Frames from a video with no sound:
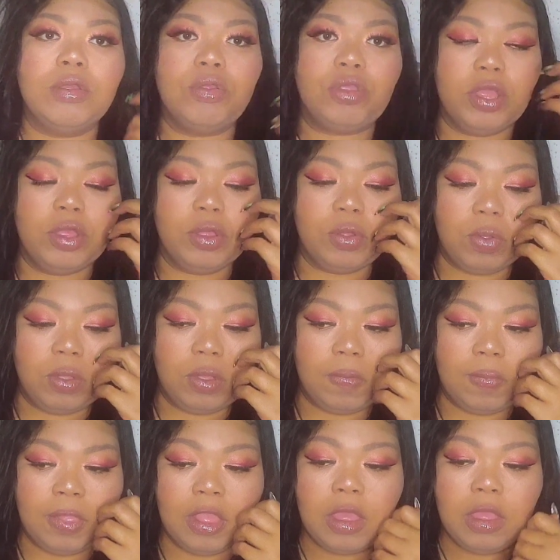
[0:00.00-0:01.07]
so
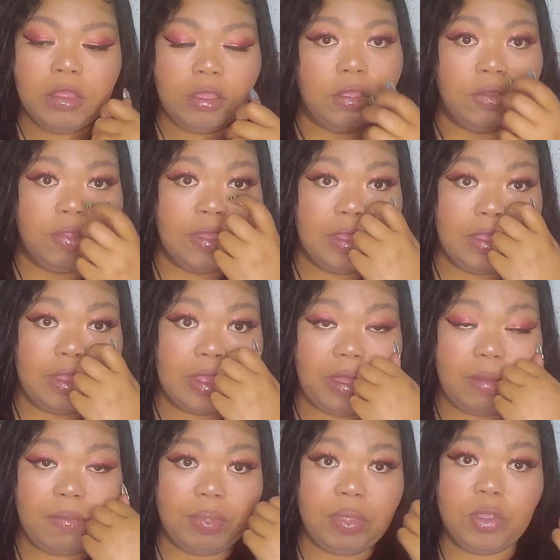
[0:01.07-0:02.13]
to do this,
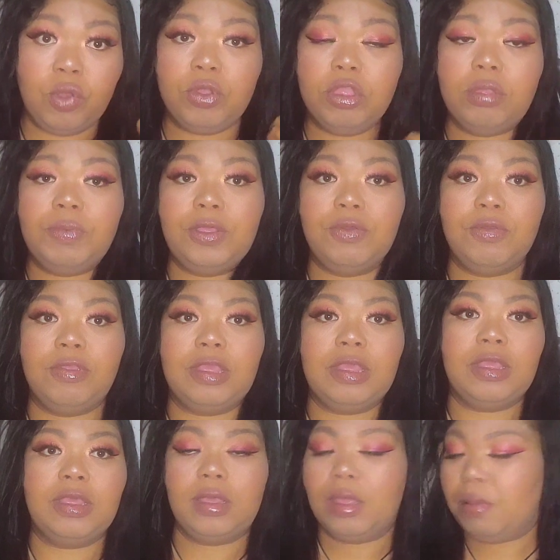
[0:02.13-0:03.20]
I'm going to be
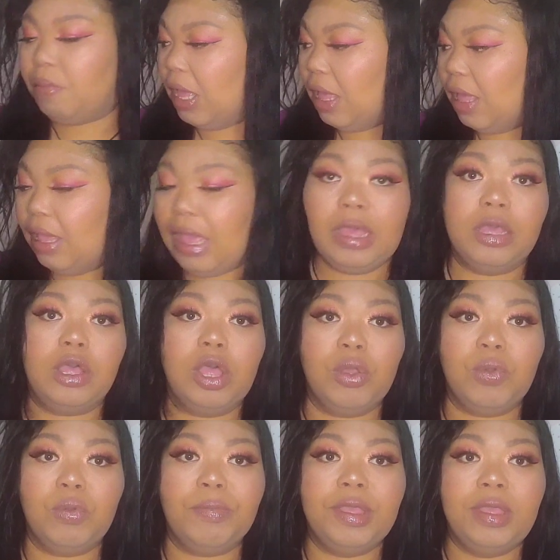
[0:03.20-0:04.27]
using my hot
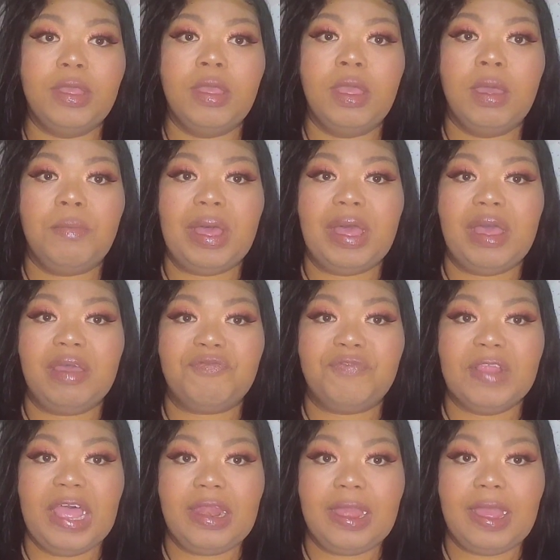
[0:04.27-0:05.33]
comb, my
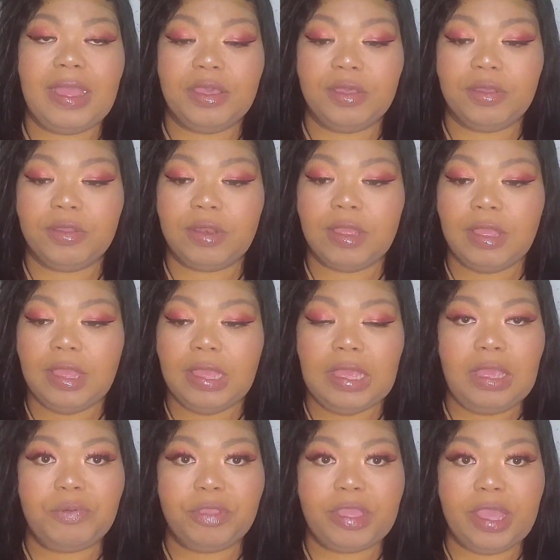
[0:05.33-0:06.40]
flat iron,
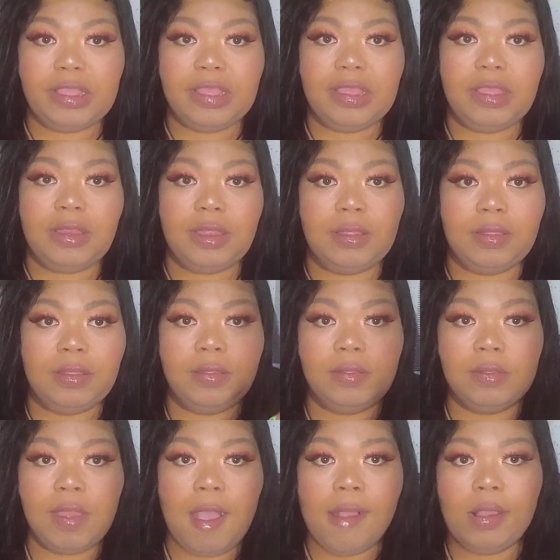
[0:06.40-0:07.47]
heat protectant,
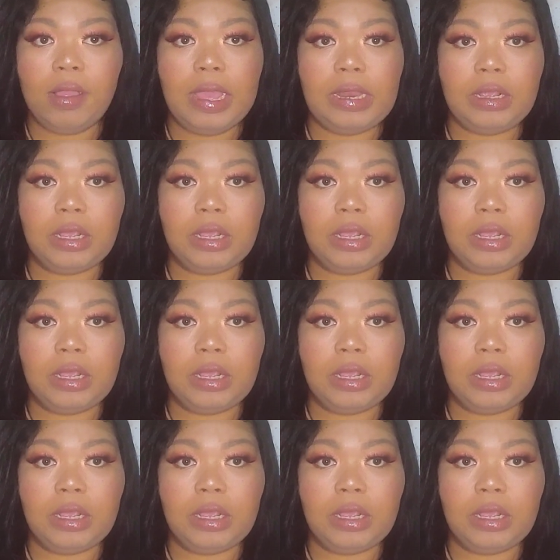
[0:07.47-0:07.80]
and a